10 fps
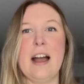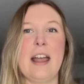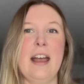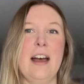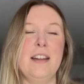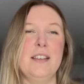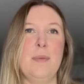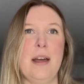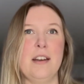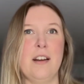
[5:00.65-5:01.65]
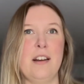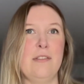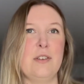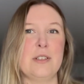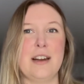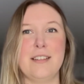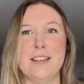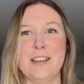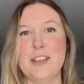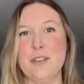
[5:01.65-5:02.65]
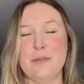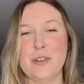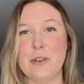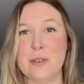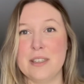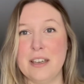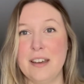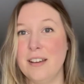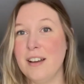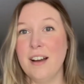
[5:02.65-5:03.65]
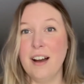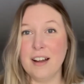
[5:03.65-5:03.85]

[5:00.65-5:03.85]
And depending on if there's anything cute for you to see, I'll